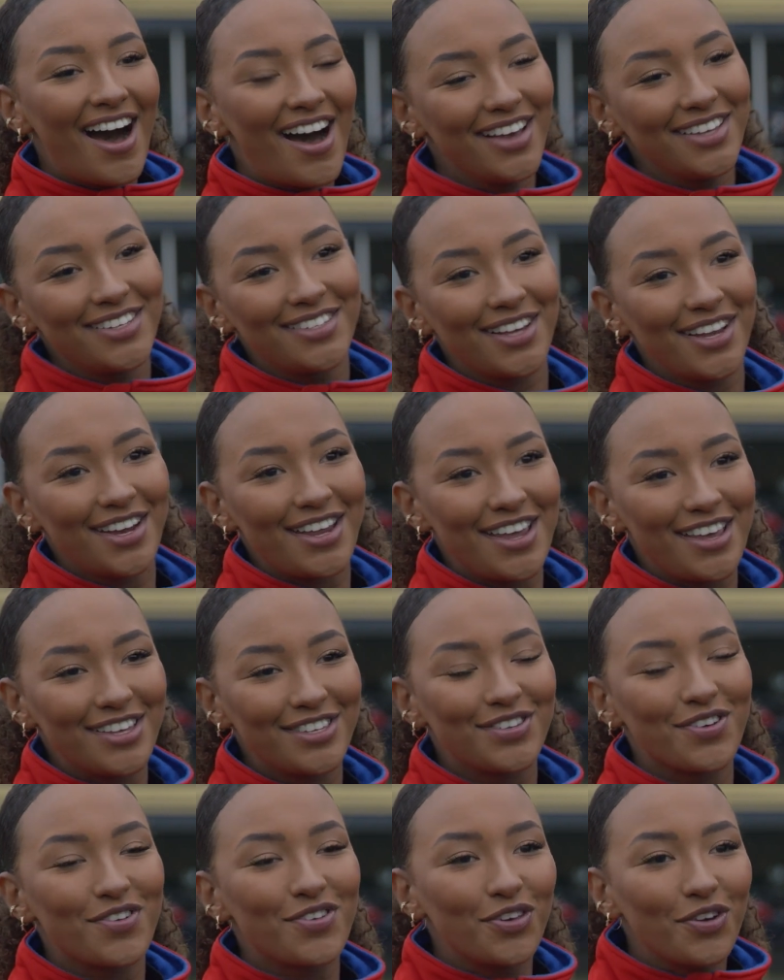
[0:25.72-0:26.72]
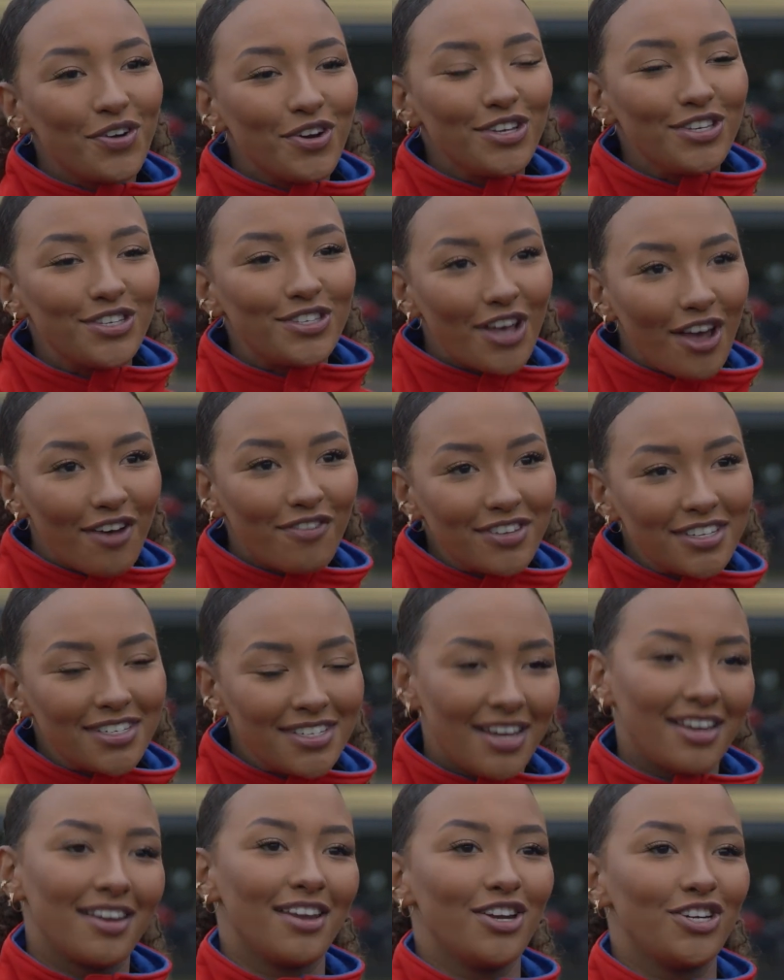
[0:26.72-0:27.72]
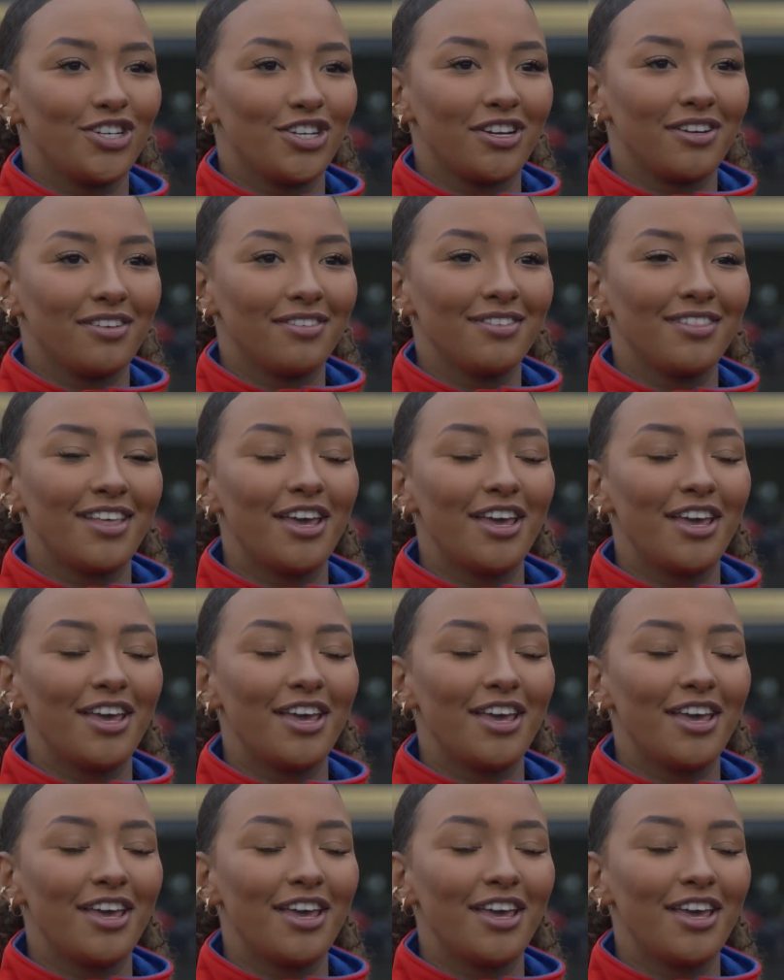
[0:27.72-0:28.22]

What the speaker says: Hi Sully, so you're a service technician.